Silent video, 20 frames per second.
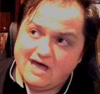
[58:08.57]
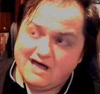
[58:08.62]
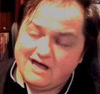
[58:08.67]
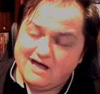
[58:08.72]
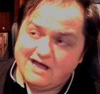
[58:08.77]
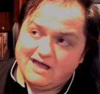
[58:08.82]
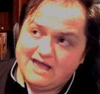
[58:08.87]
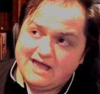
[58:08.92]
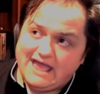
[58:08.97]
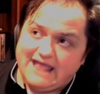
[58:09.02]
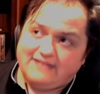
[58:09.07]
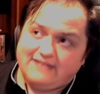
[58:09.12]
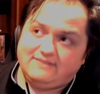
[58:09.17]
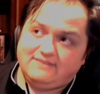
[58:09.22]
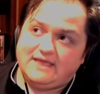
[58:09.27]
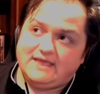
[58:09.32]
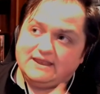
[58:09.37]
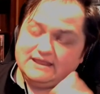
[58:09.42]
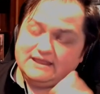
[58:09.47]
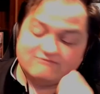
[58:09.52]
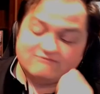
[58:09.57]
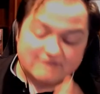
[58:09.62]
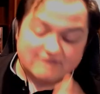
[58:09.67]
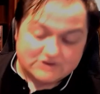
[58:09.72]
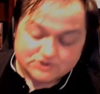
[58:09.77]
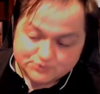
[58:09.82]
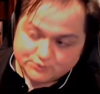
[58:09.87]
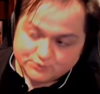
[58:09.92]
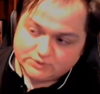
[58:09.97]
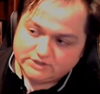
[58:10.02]
And then
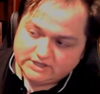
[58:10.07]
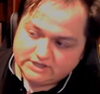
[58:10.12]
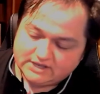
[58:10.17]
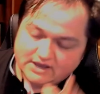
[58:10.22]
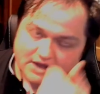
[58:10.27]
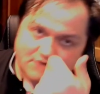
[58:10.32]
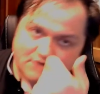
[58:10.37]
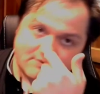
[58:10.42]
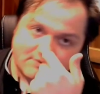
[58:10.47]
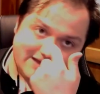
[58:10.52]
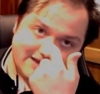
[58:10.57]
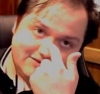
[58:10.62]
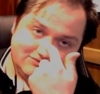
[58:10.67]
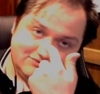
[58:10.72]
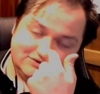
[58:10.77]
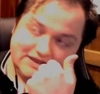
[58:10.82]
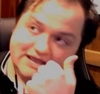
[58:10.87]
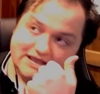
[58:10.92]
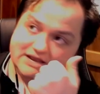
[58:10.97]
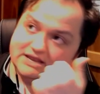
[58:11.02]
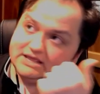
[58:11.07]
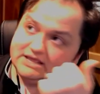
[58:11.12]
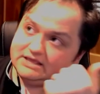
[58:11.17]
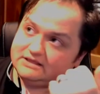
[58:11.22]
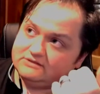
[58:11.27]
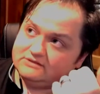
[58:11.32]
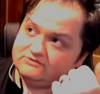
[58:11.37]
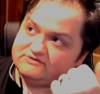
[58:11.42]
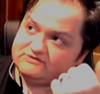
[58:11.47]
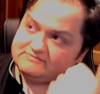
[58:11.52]
eventually got around, and
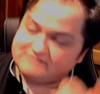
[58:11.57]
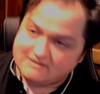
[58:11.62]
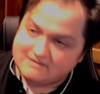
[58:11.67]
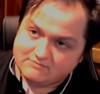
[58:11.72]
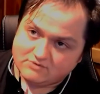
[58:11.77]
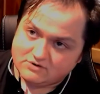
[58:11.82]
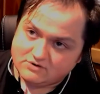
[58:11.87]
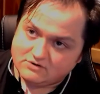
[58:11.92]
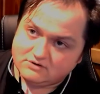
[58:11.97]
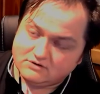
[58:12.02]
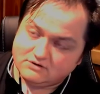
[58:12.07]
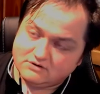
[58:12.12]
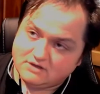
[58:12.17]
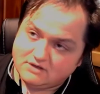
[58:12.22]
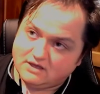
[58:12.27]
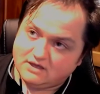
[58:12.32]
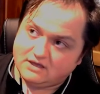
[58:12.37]
in September,